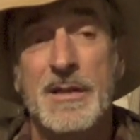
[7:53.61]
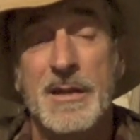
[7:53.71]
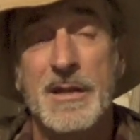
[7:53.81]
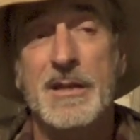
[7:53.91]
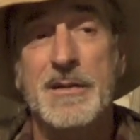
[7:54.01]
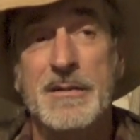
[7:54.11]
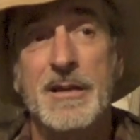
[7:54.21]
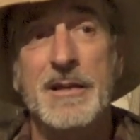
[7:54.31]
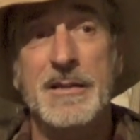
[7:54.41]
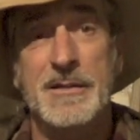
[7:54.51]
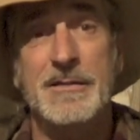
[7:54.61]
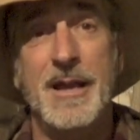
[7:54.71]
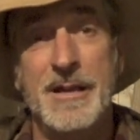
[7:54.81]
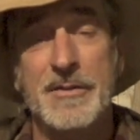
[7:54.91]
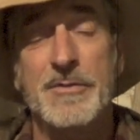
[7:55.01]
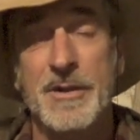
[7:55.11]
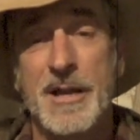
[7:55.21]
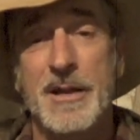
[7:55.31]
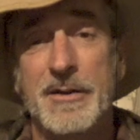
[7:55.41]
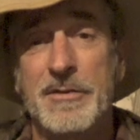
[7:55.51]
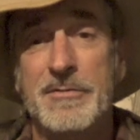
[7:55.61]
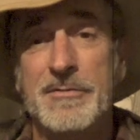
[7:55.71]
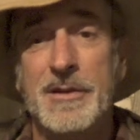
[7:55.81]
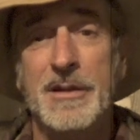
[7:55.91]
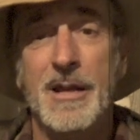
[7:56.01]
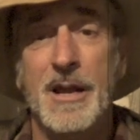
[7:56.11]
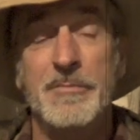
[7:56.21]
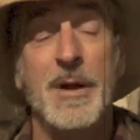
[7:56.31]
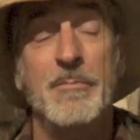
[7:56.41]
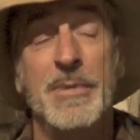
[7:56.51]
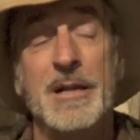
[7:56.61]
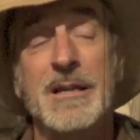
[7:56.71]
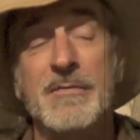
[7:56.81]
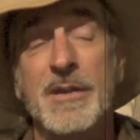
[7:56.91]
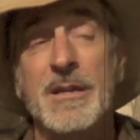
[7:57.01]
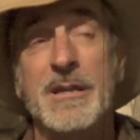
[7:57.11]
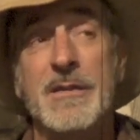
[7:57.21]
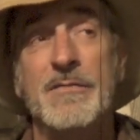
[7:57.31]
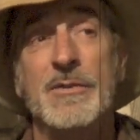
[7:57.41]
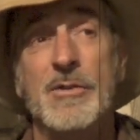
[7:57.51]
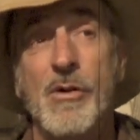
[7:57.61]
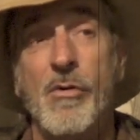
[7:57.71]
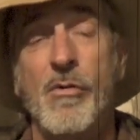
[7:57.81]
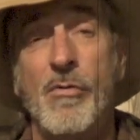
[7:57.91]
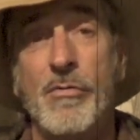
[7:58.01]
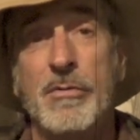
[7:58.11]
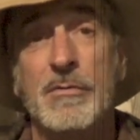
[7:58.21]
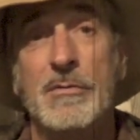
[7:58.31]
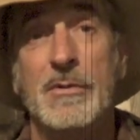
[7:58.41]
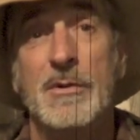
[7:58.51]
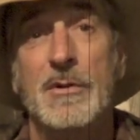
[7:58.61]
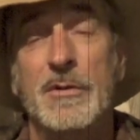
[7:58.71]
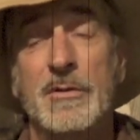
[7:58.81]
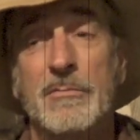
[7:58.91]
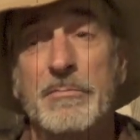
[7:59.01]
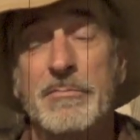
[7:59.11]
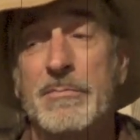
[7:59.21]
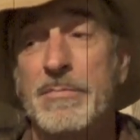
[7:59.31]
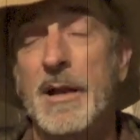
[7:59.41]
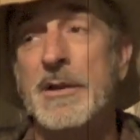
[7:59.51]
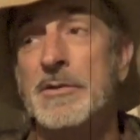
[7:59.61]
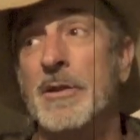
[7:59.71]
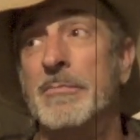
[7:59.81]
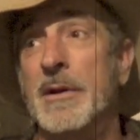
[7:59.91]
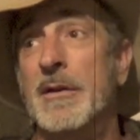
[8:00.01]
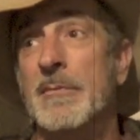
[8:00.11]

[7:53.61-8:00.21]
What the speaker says: he had a good attitude. I believe he even called the place up there, the